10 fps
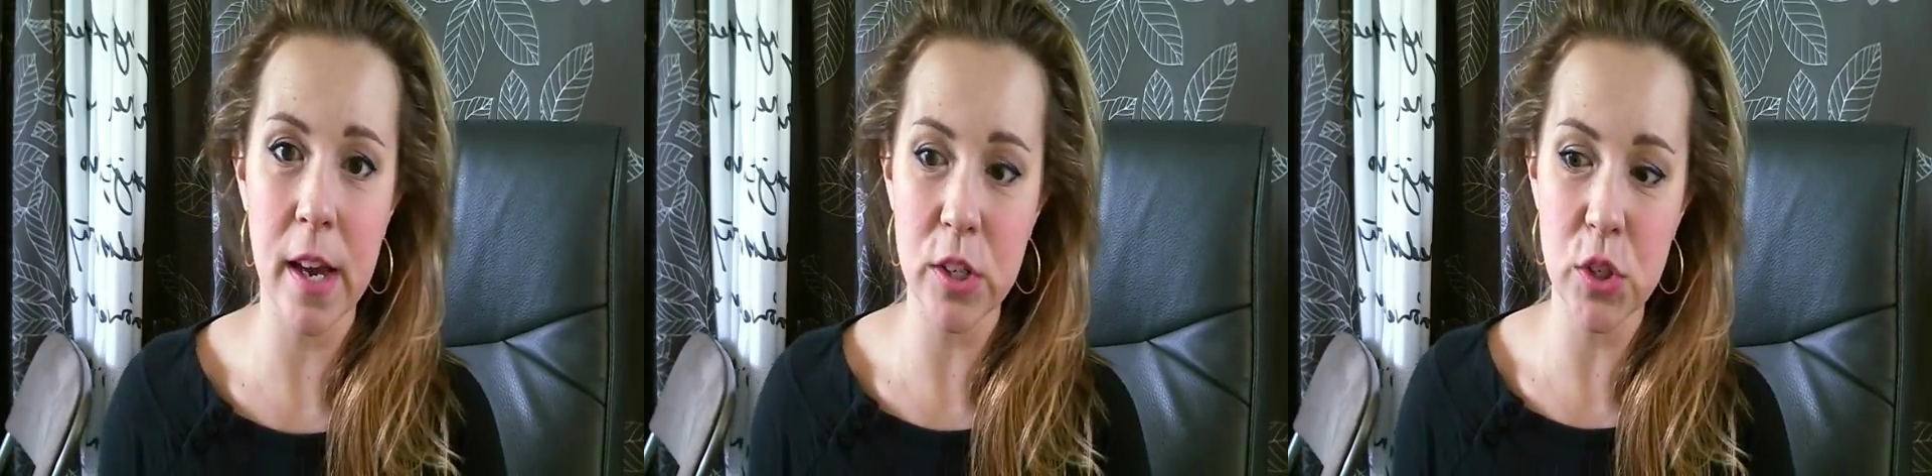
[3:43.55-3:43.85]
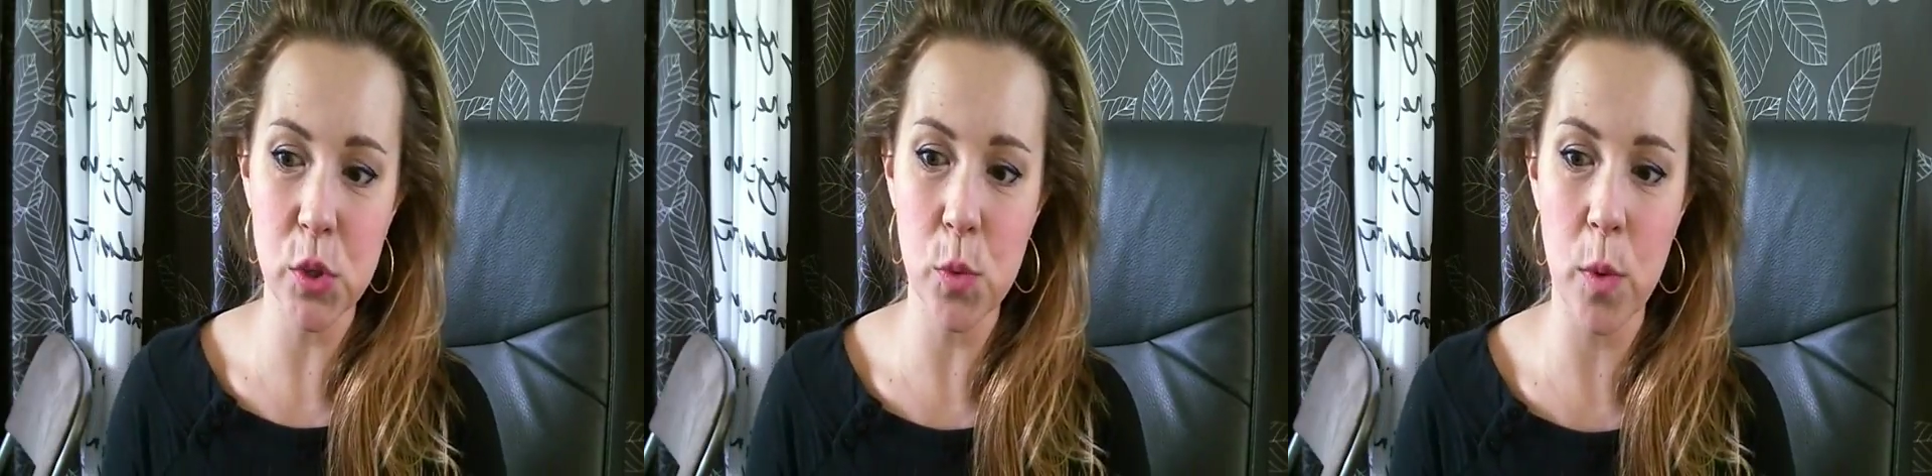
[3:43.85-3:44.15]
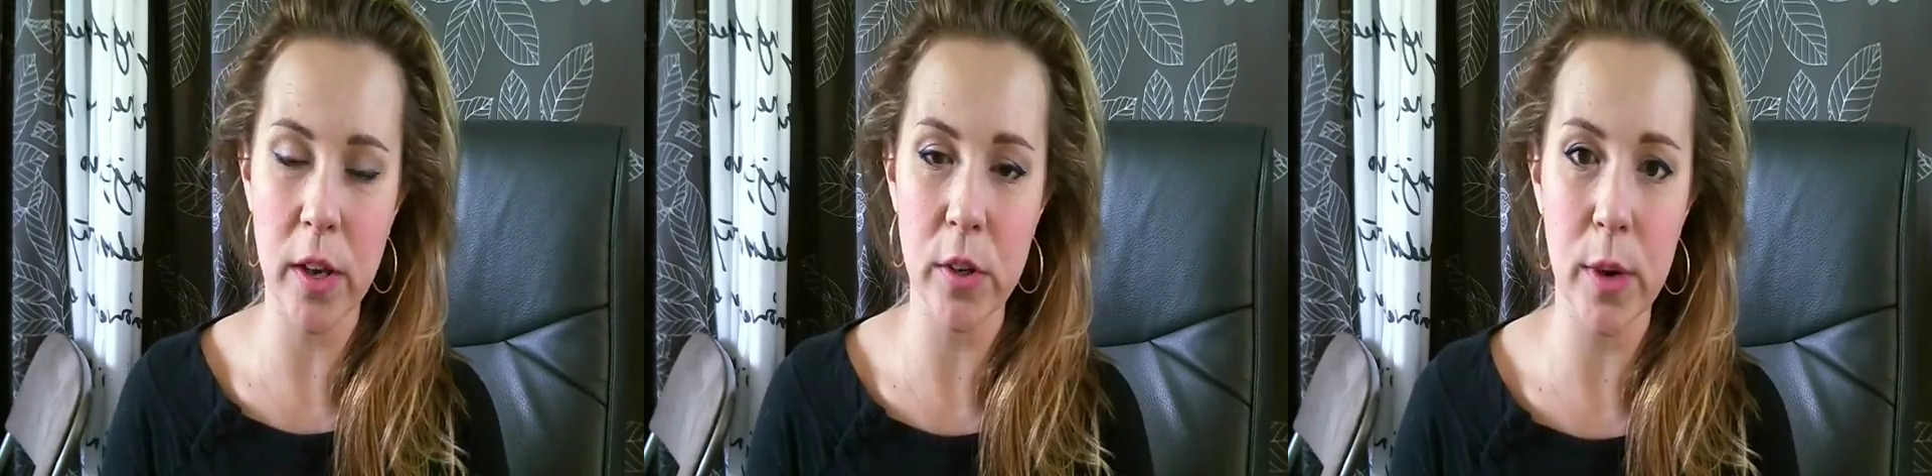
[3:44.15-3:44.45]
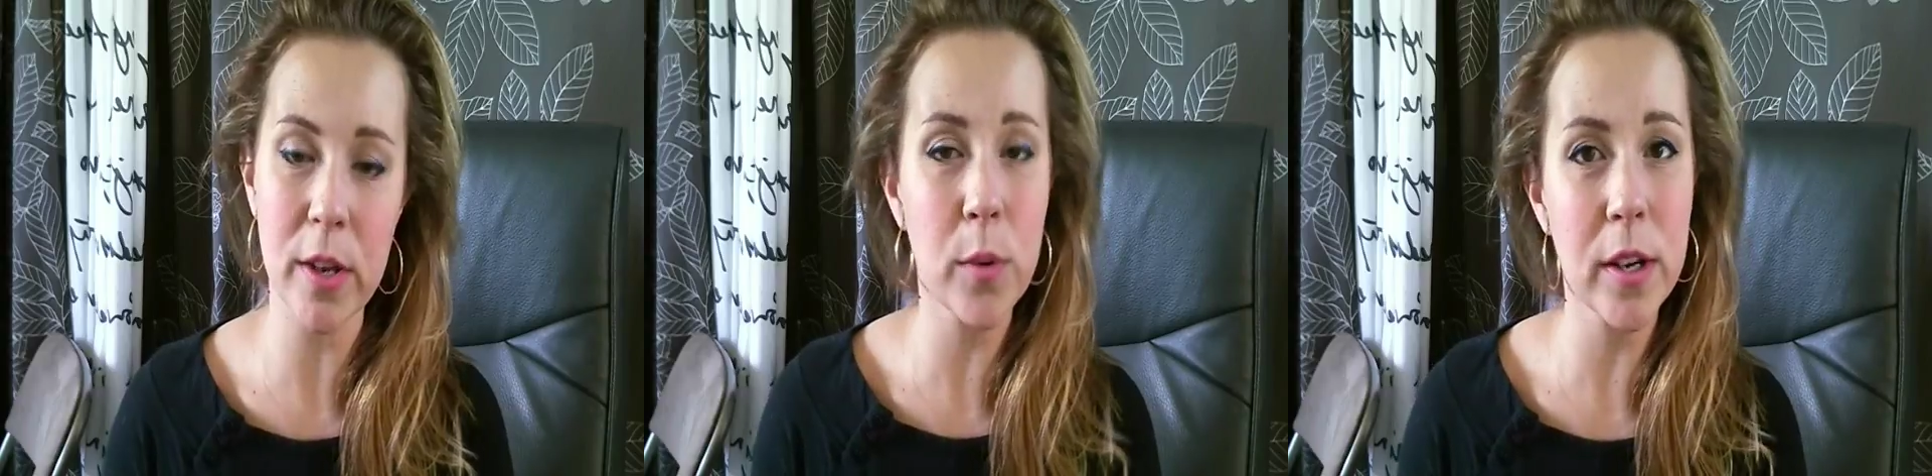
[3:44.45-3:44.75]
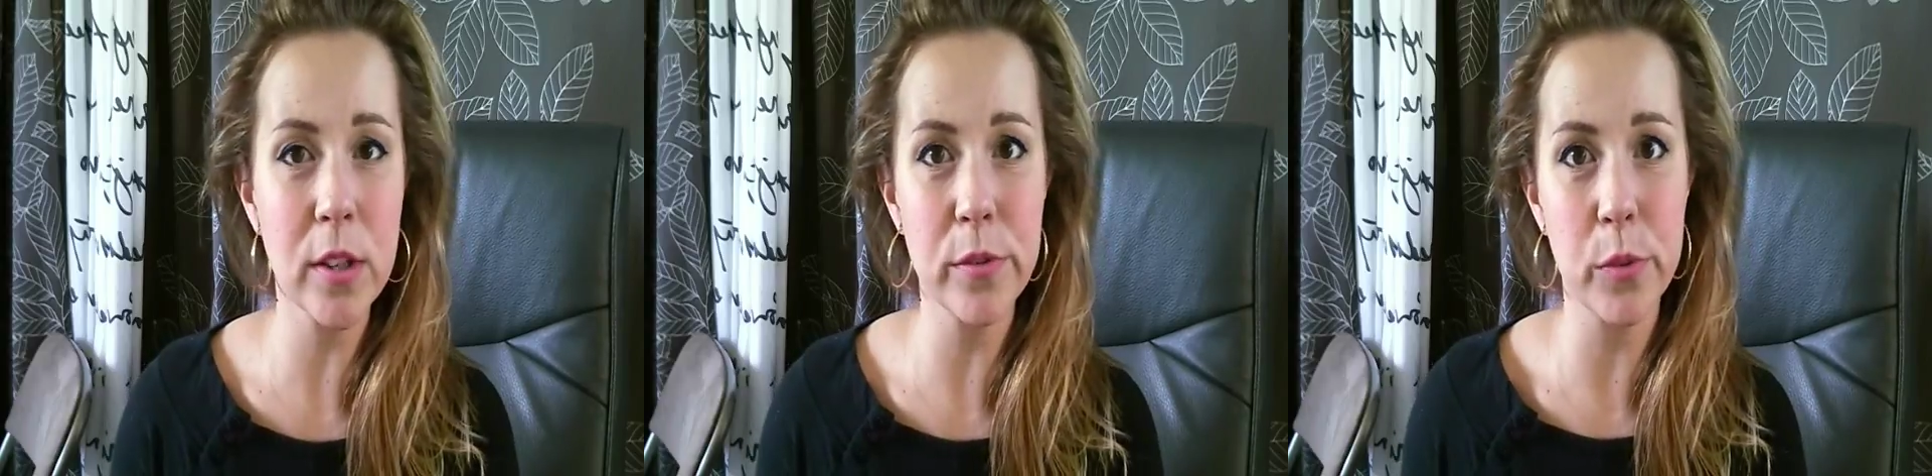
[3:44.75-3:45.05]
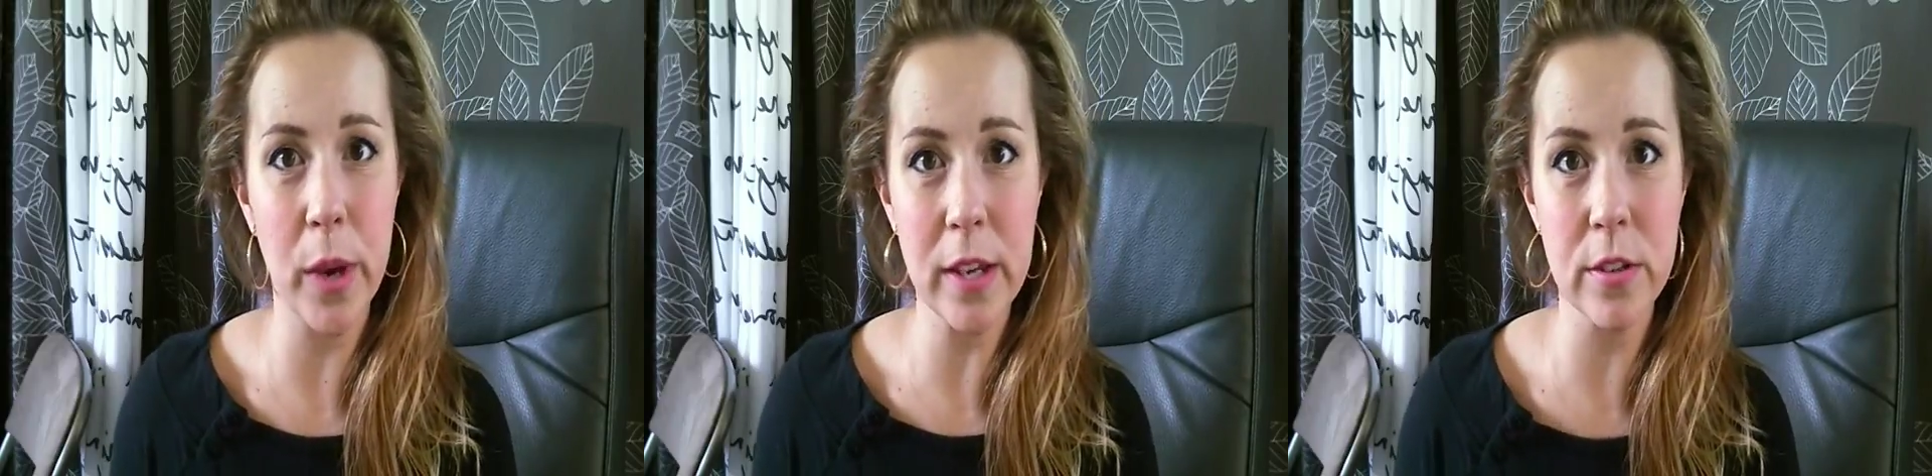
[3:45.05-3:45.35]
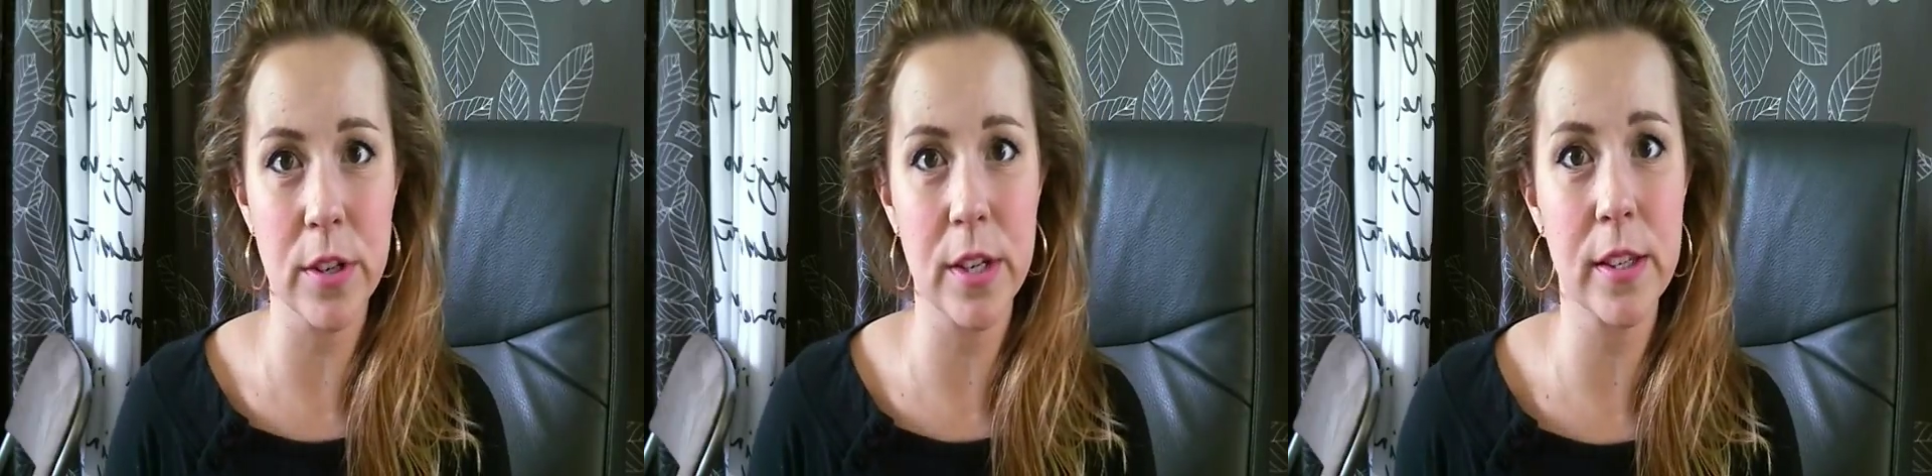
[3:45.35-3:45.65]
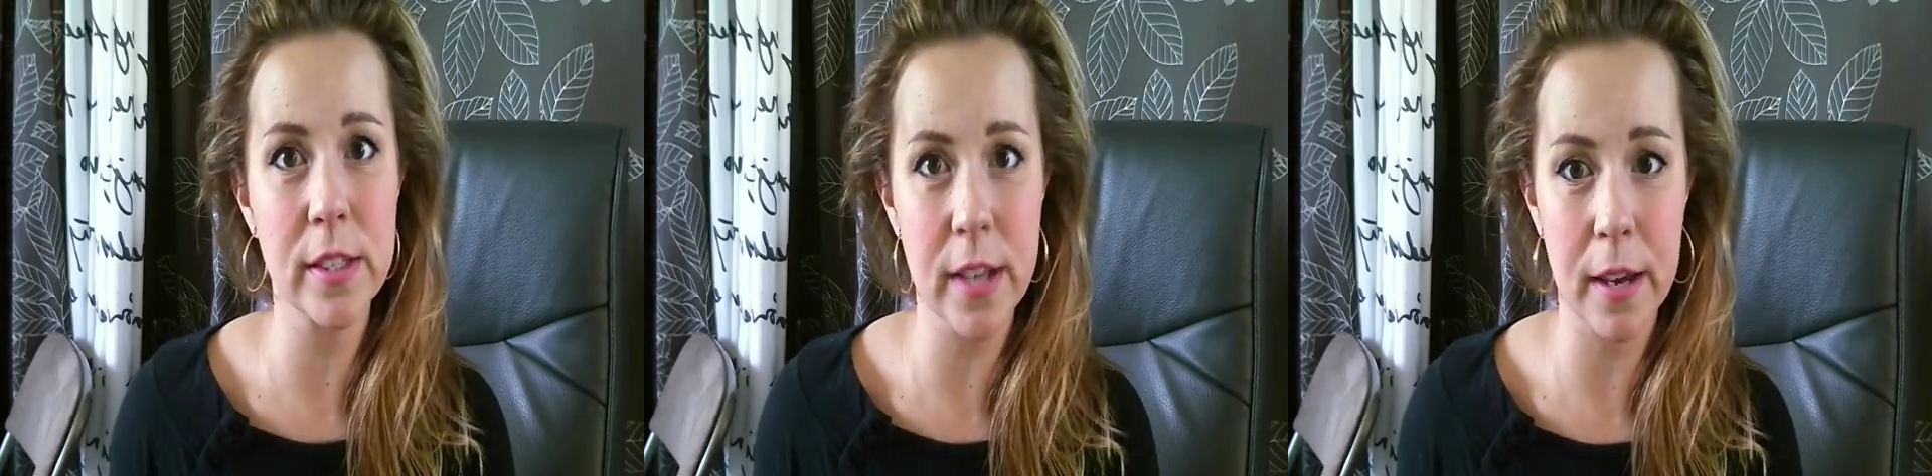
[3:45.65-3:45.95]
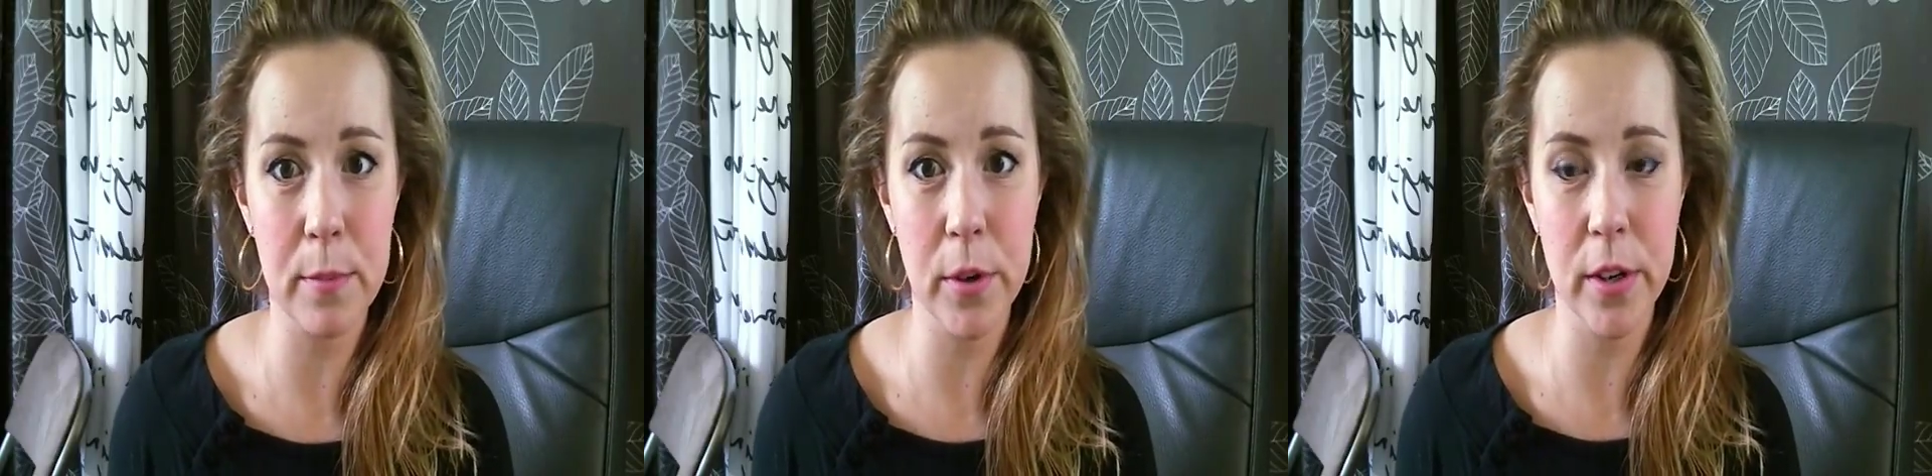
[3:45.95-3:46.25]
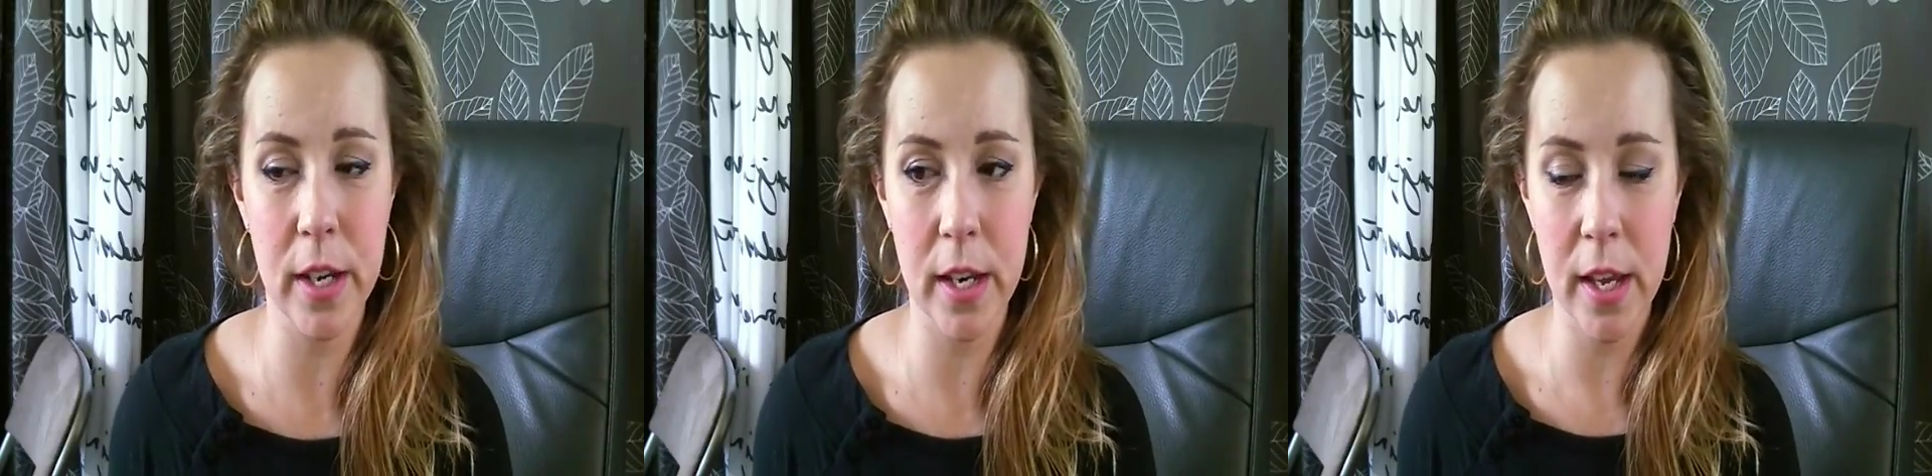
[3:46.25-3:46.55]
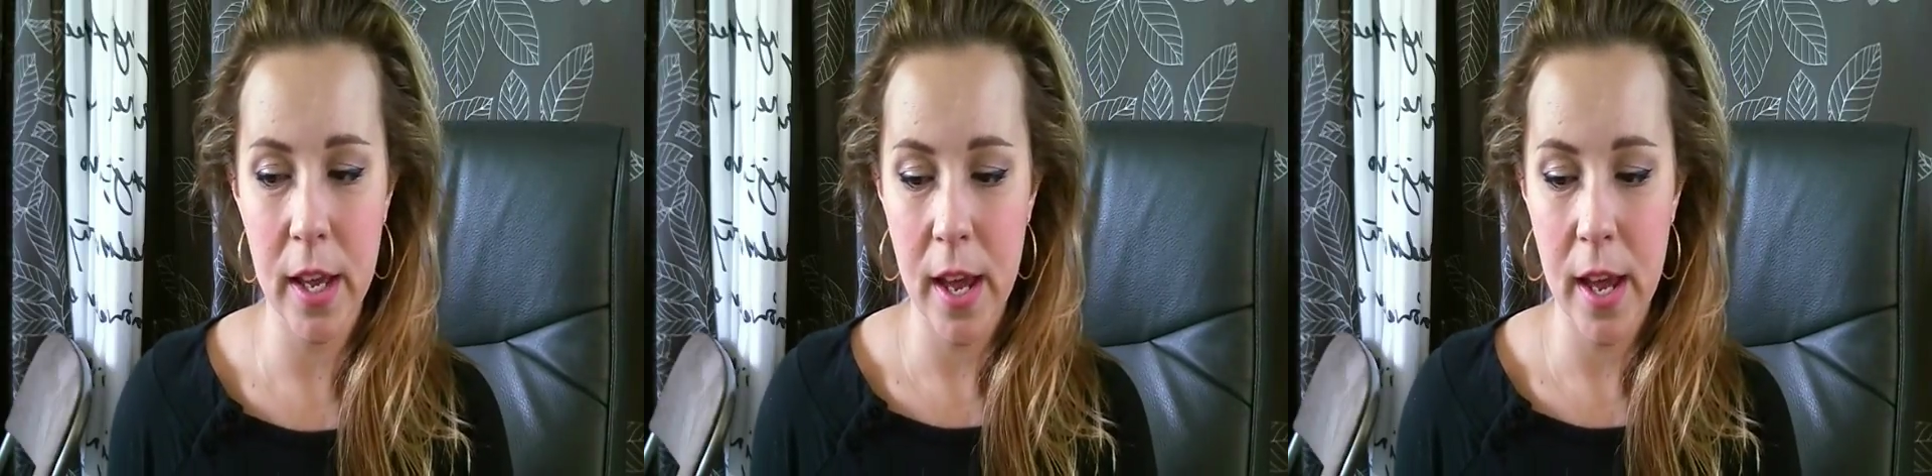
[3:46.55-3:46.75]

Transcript: I do want to, I don't want to lose weight during this time period